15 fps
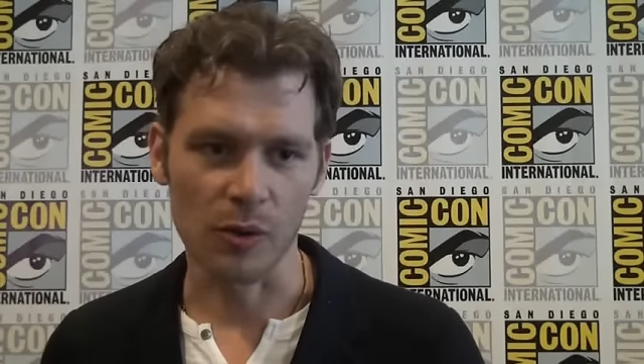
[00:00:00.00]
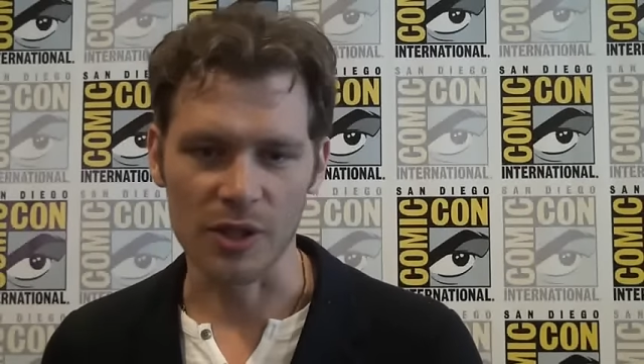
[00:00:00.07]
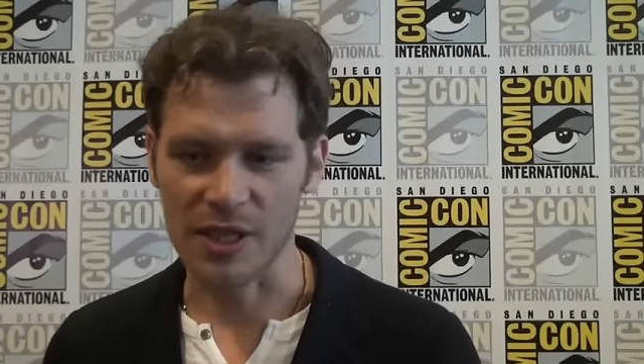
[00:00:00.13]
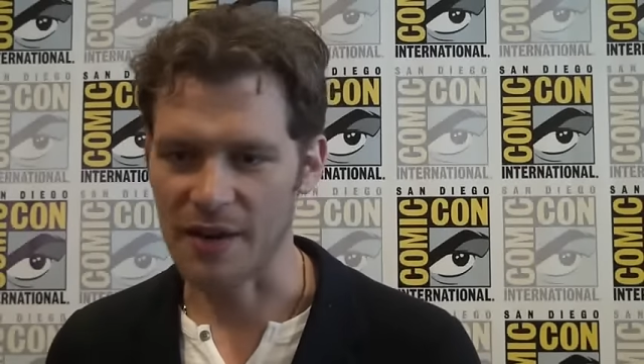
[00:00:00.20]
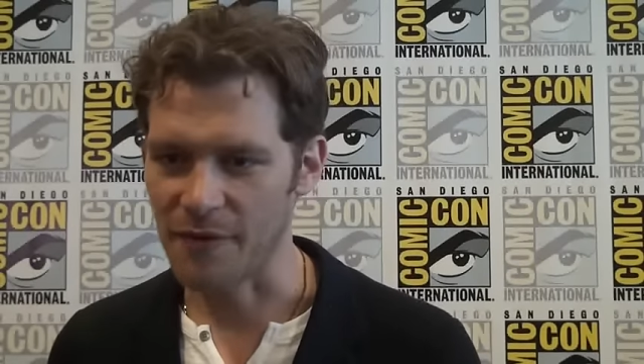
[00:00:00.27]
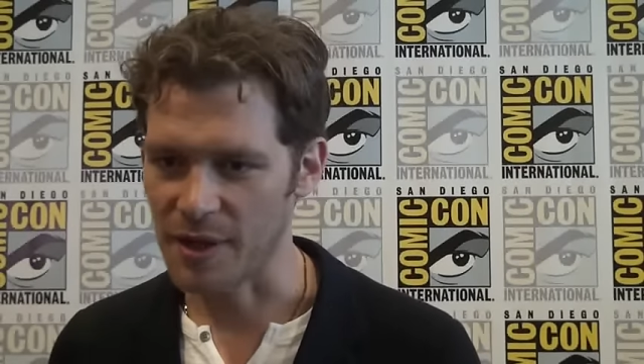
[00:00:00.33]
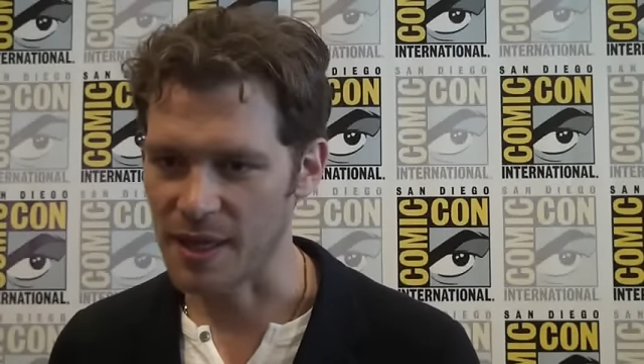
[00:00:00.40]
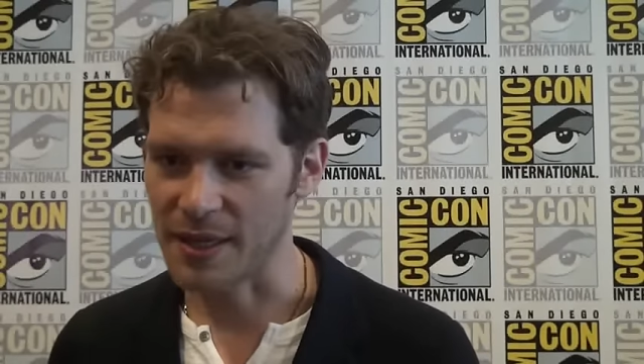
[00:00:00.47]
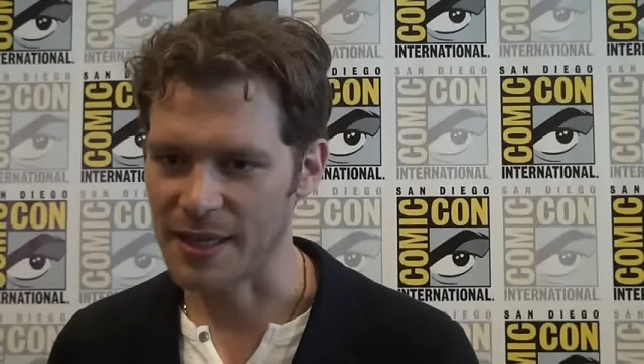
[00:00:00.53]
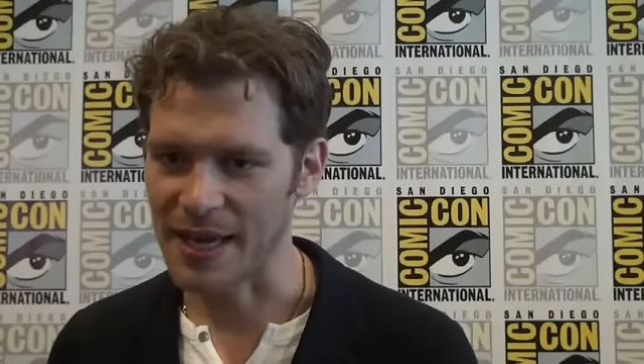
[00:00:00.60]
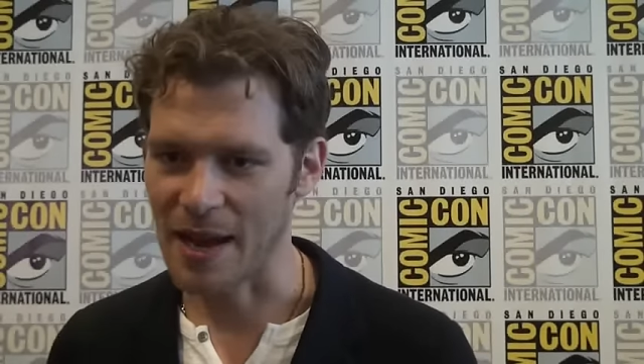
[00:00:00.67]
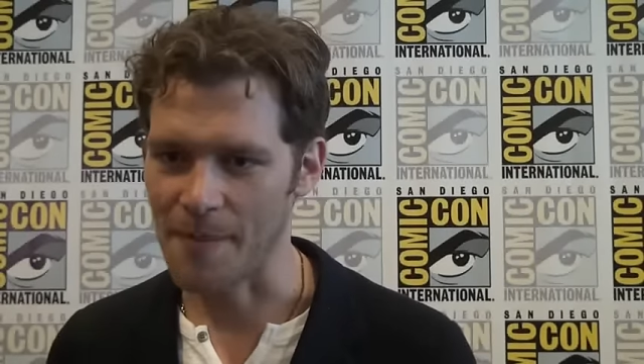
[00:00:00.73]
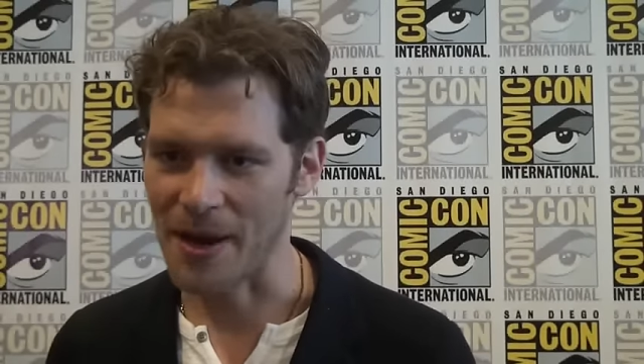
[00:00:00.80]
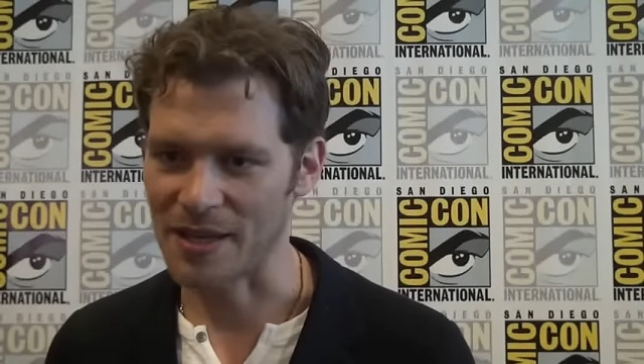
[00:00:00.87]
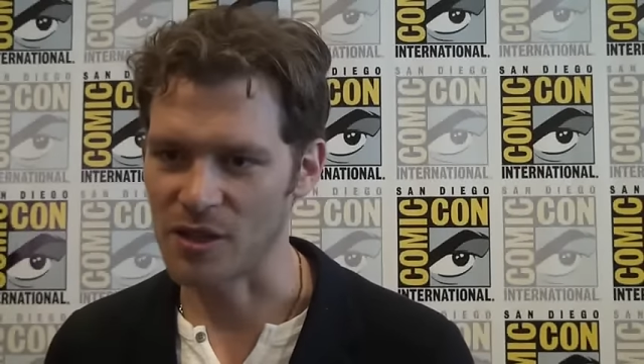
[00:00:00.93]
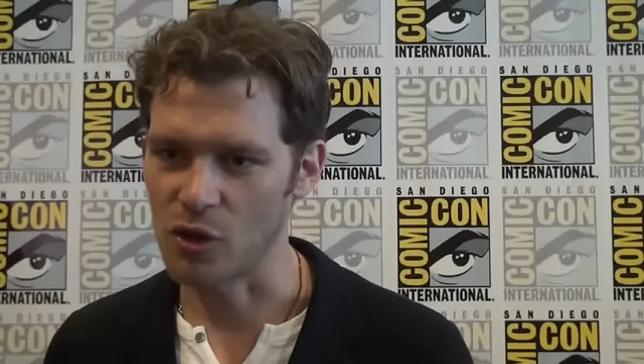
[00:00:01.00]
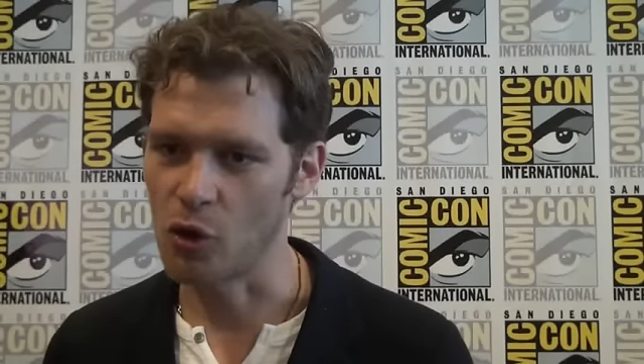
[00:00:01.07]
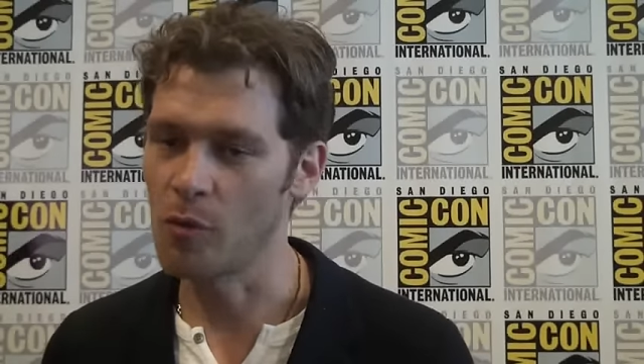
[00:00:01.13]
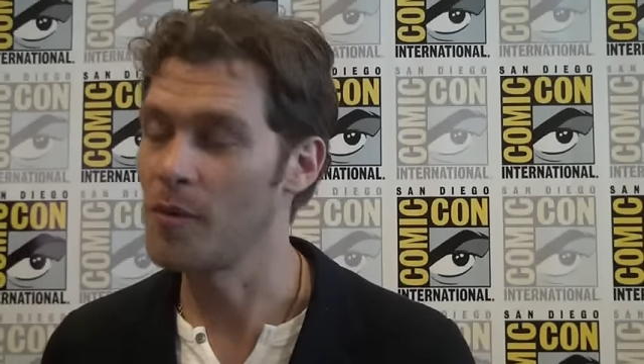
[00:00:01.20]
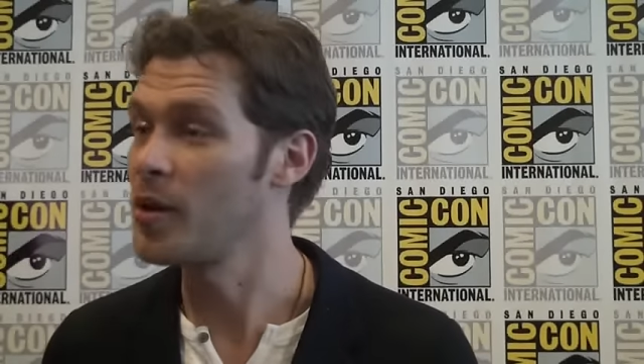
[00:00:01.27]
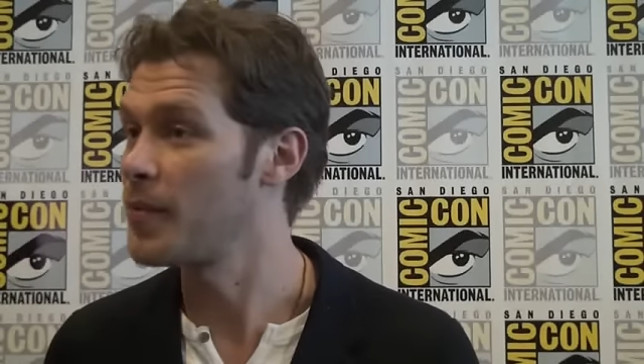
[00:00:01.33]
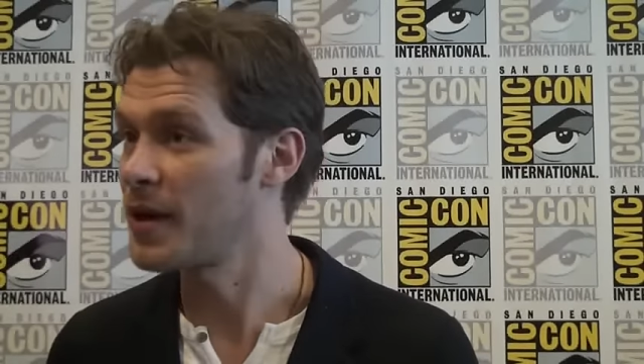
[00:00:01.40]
wants everything to get back to normal,